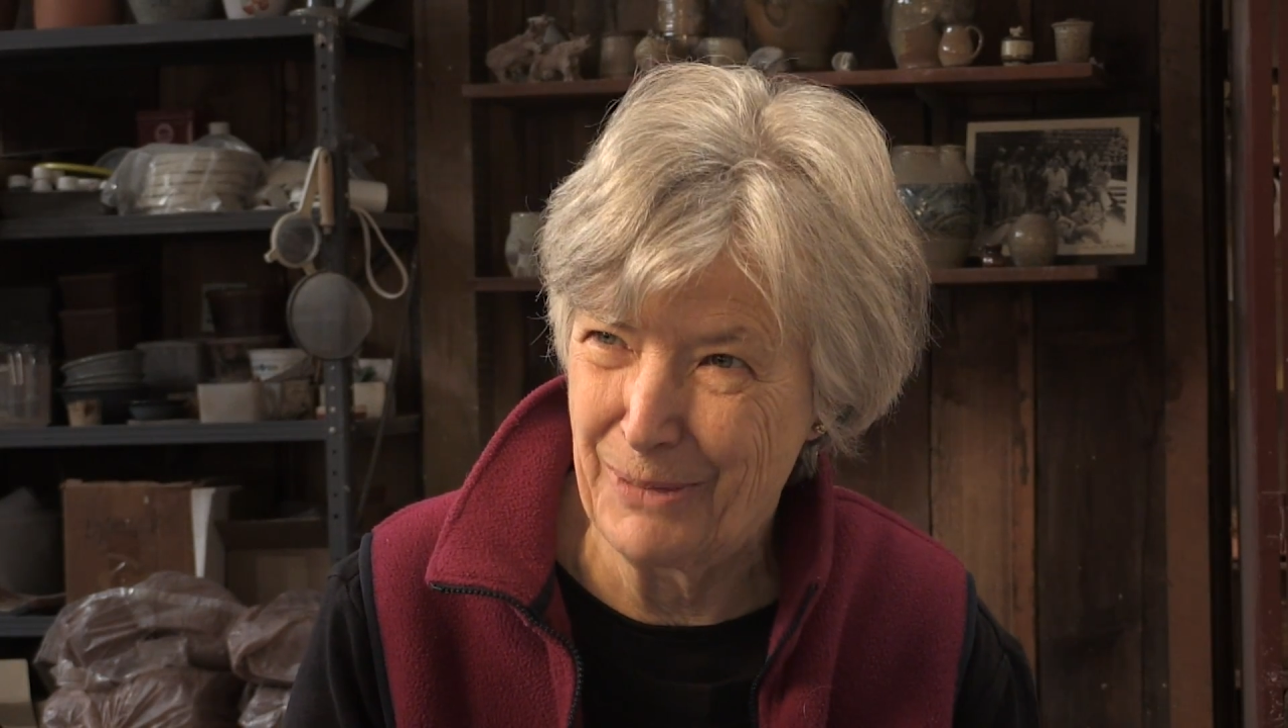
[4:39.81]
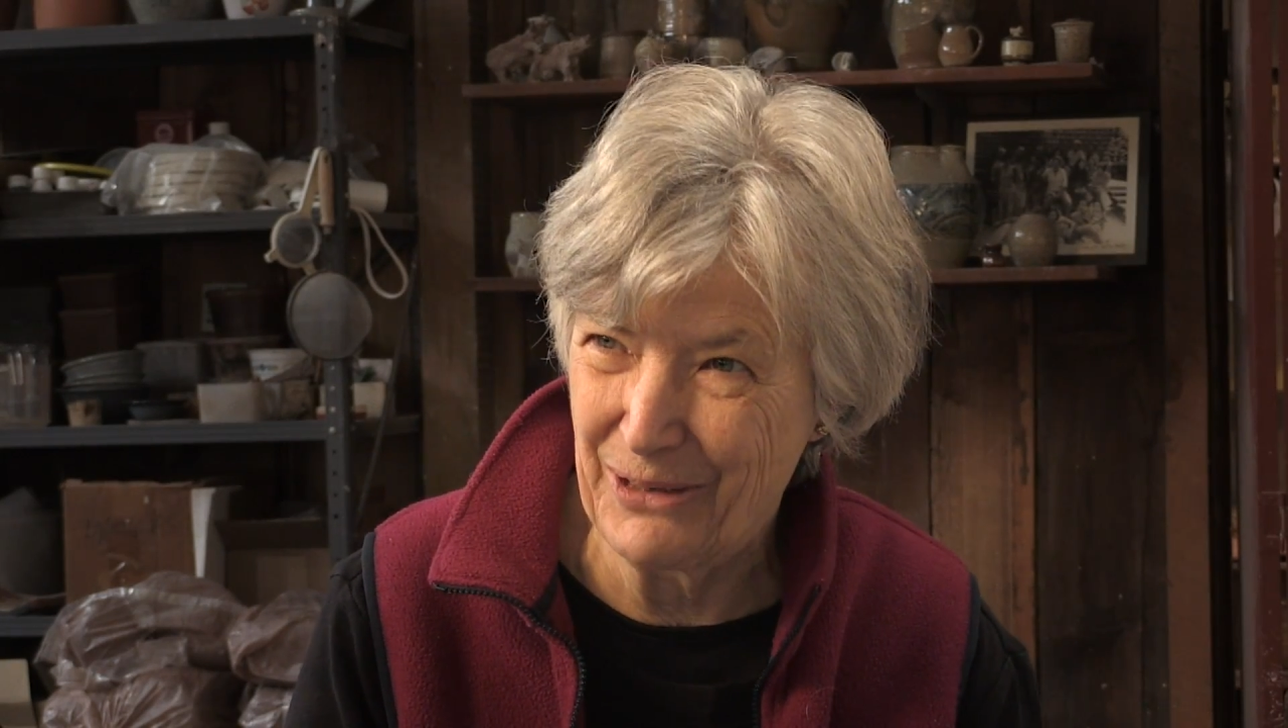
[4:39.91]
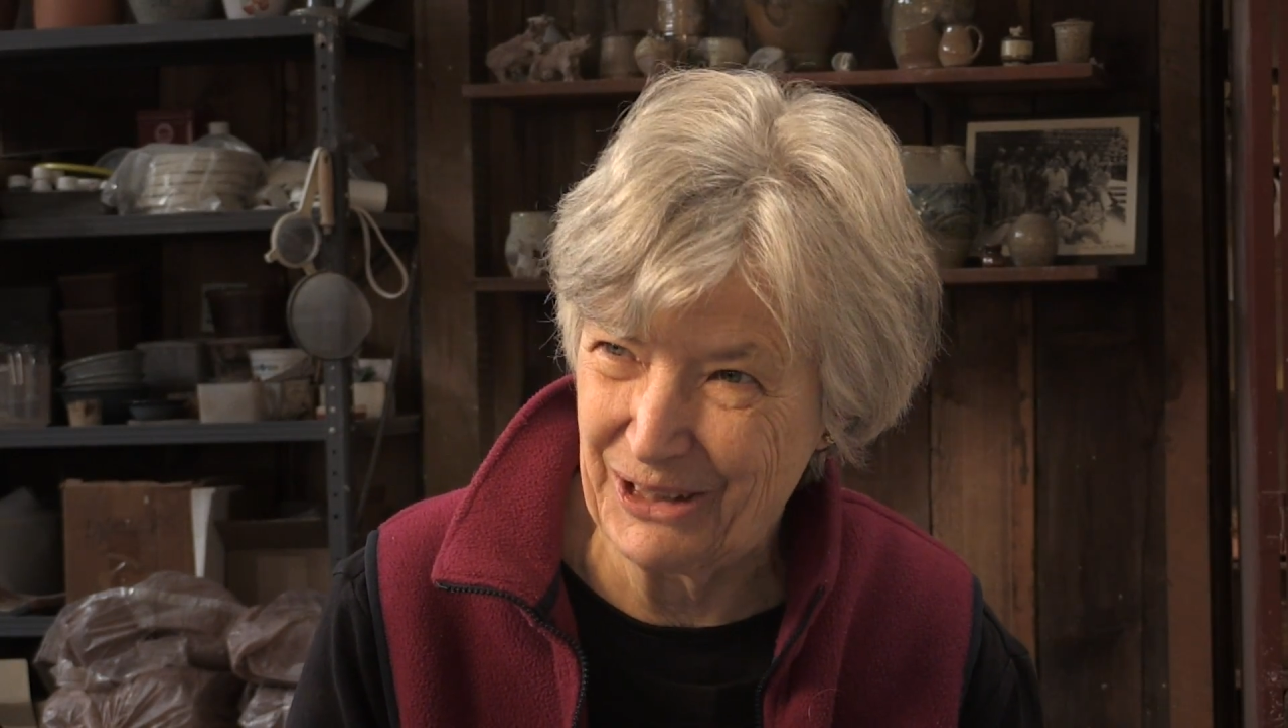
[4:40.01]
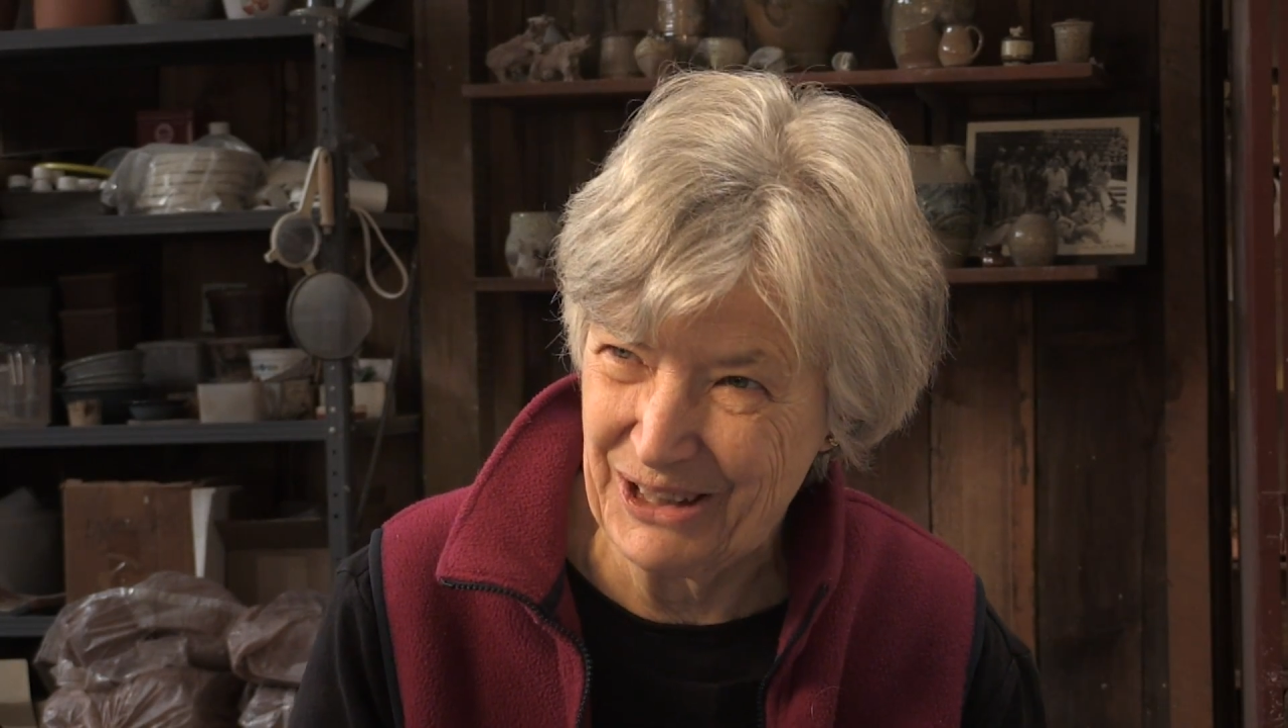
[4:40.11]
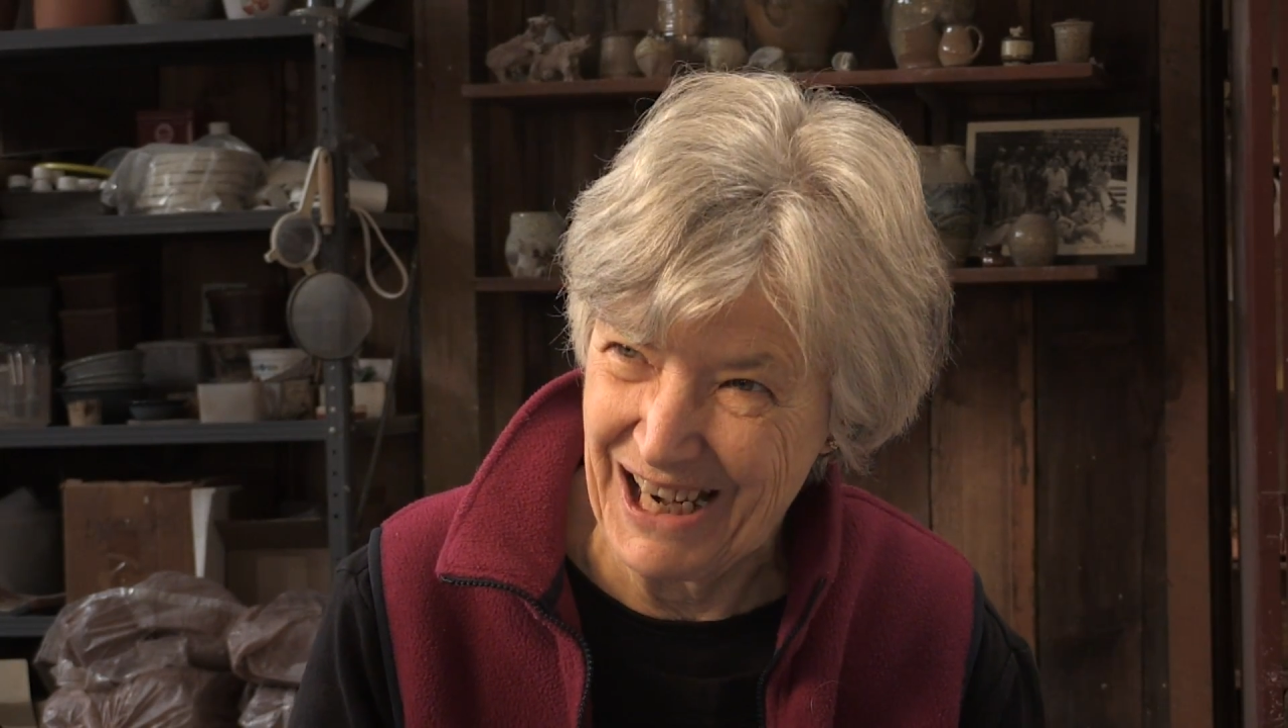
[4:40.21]

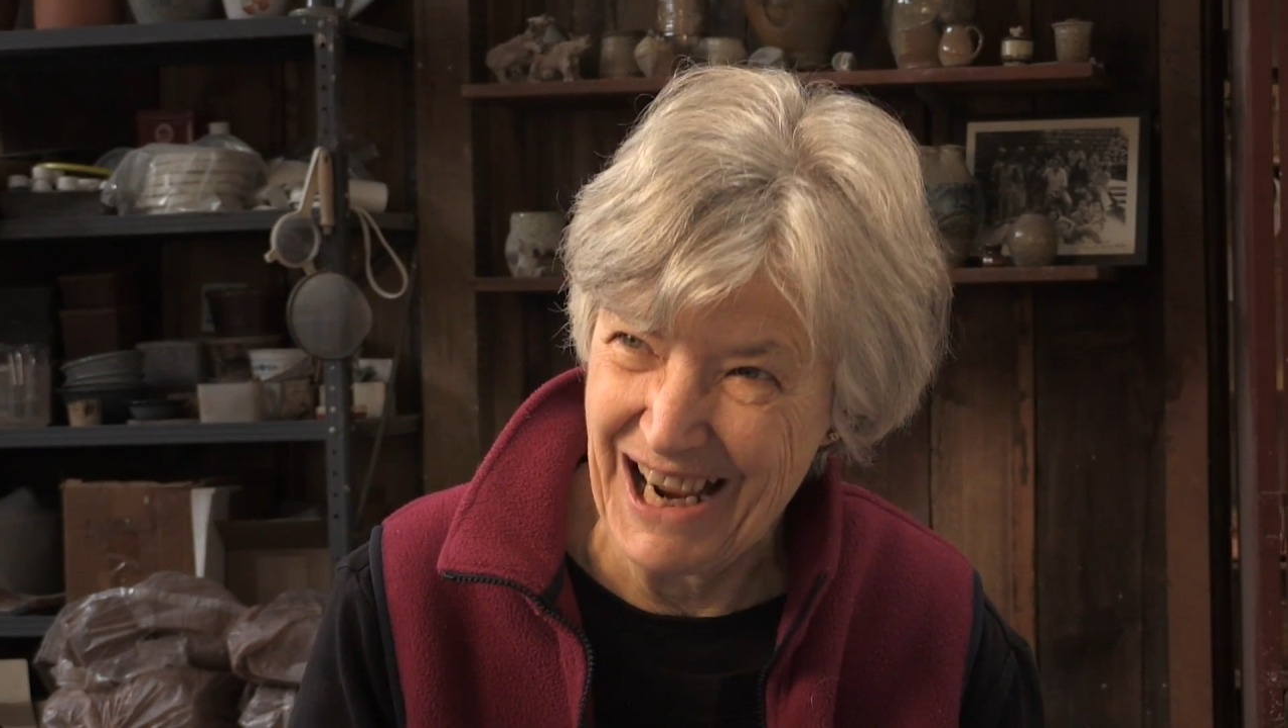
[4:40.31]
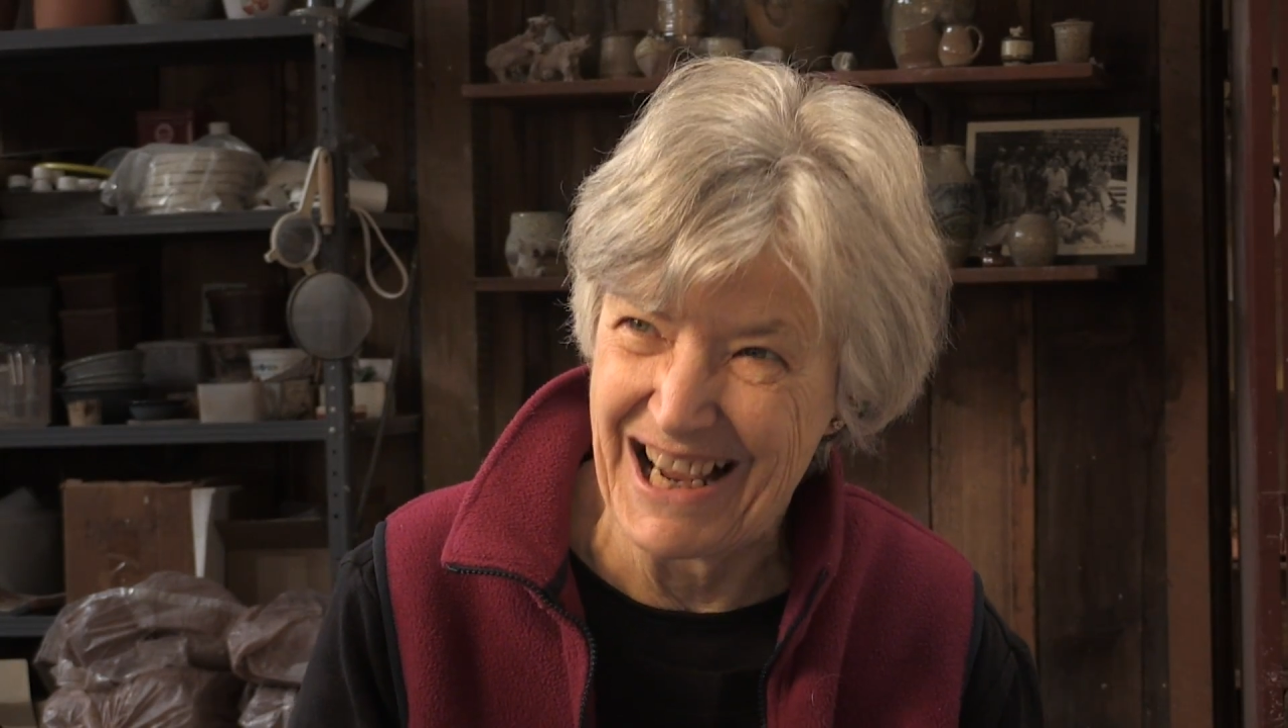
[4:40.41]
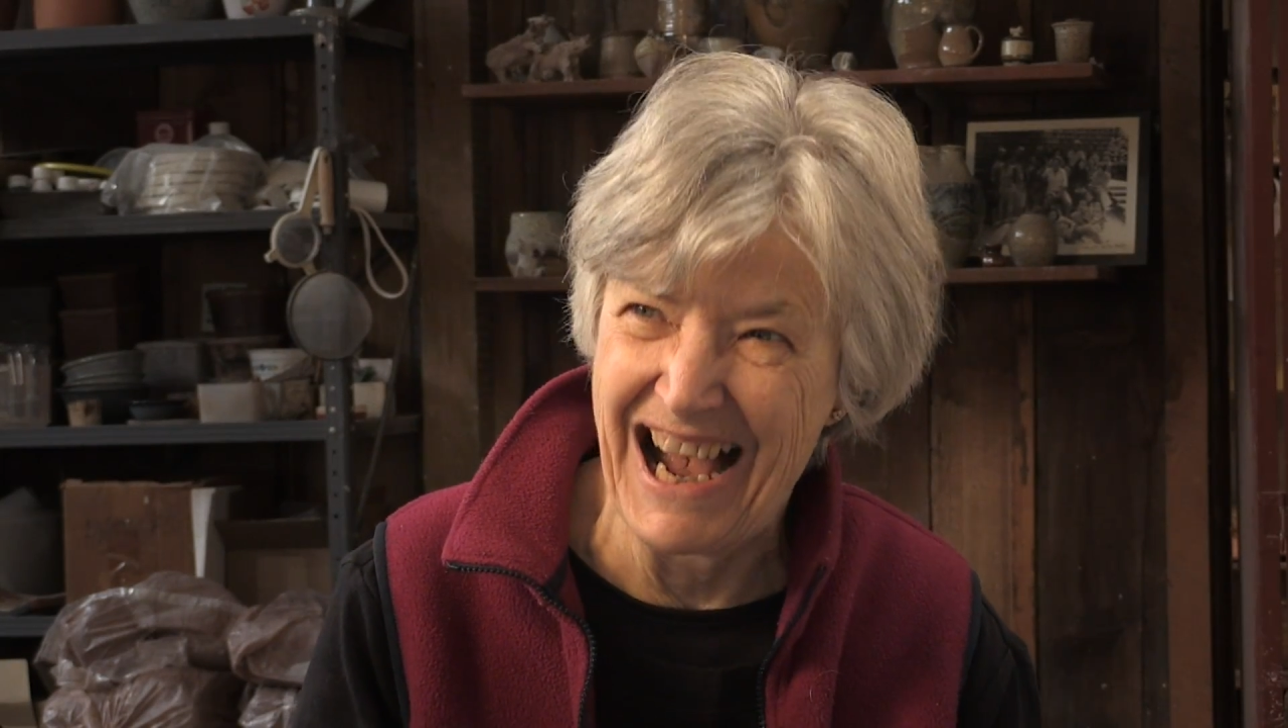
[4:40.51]
Mother. We